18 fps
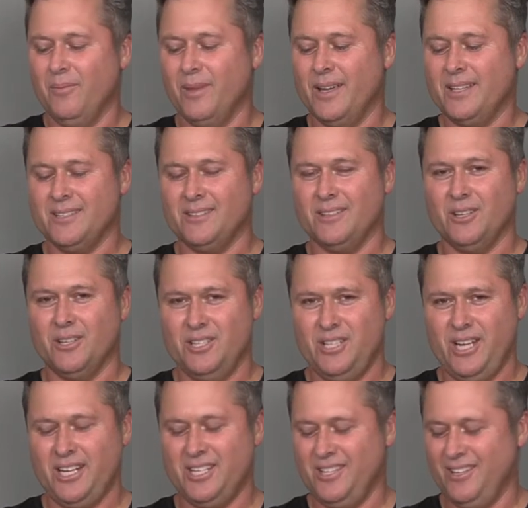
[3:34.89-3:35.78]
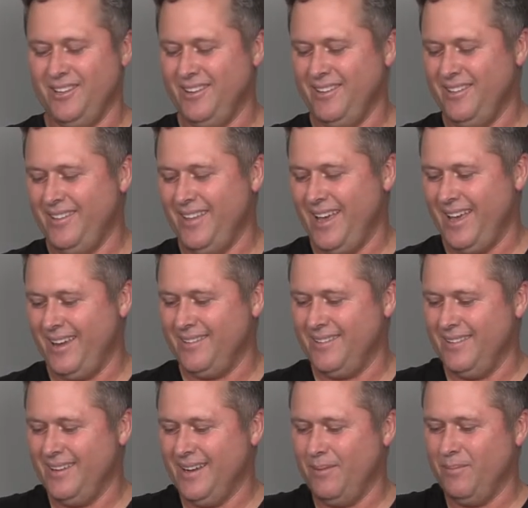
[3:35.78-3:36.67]
It's a little injection
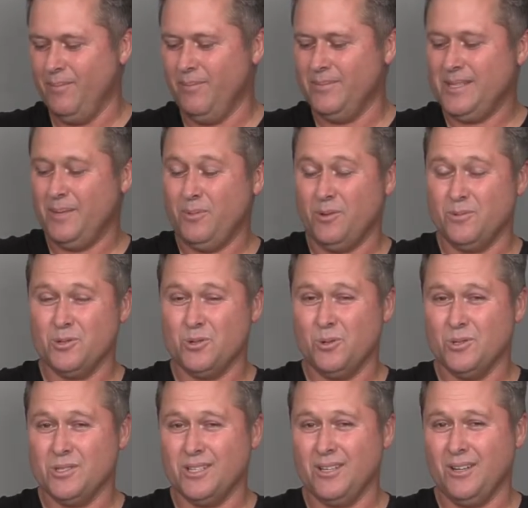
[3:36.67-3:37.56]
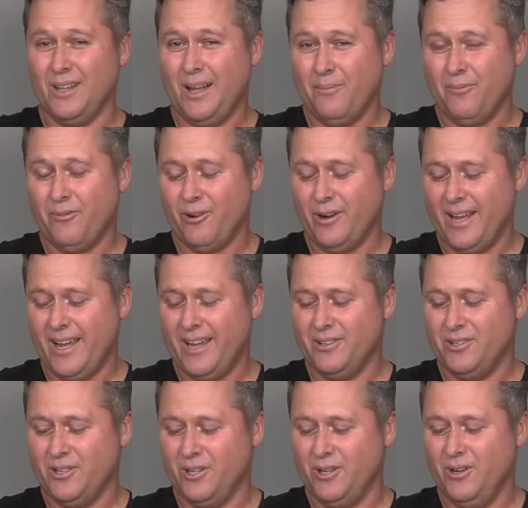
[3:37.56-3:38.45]
that sometimes causes a little lump for a day
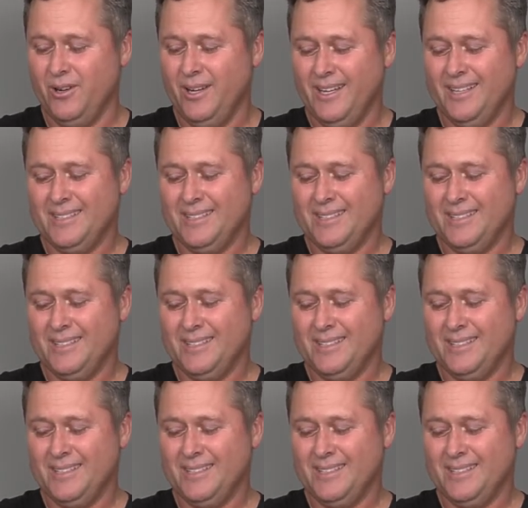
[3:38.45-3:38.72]
or two.